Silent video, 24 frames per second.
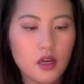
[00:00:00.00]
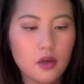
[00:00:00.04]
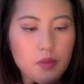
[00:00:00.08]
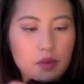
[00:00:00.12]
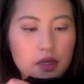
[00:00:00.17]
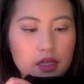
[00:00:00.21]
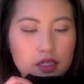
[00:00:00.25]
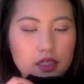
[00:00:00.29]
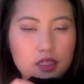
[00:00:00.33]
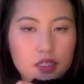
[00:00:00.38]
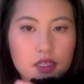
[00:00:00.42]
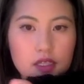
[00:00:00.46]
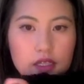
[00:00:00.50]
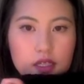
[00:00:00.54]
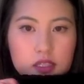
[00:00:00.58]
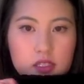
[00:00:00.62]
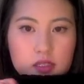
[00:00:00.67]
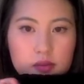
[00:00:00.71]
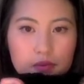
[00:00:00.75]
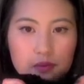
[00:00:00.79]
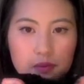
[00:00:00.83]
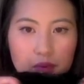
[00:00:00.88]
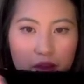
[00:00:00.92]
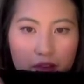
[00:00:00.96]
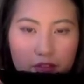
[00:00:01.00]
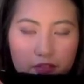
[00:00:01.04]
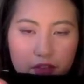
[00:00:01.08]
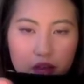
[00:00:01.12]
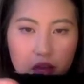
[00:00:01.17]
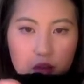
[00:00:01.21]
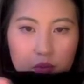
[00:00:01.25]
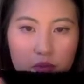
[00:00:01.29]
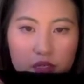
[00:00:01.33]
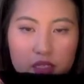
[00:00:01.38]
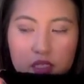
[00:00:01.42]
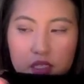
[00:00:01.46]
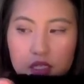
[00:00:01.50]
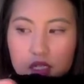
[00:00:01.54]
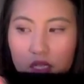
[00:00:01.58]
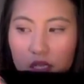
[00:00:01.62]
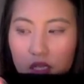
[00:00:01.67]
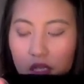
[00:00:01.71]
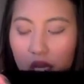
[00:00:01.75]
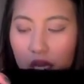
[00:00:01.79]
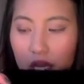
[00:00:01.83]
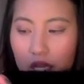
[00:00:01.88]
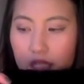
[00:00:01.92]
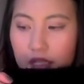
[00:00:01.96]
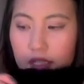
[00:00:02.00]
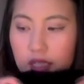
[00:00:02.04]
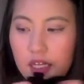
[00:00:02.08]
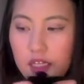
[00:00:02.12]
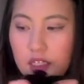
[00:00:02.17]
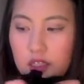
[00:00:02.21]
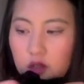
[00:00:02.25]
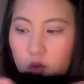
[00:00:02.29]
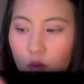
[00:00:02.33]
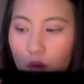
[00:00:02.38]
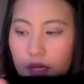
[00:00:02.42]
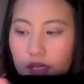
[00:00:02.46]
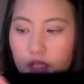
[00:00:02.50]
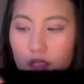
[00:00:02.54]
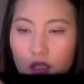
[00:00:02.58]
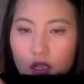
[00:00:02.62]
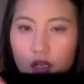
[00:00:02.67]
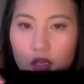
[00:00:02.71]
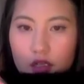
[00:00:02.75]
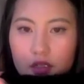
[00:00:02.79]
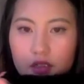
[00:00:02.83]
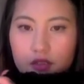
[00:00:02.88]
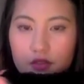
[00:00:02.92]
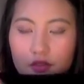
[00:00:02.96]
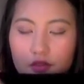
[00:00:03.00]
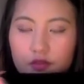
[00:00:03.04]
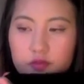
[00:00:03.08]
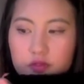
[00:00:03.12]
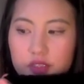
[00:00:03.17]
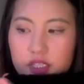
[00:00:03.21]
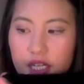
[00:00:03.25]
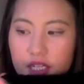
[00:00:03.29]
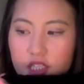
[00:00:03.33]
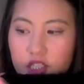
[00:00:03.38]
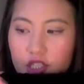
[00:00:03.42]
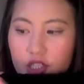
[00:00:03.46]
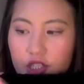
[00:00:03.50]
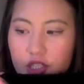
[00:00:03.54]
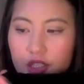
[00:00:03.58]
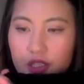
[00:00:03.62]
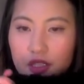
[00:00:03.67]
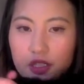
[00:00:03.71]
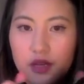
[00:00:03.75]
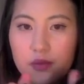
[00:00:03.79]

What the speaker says: But since my fabric's going to get quite a lot of tension,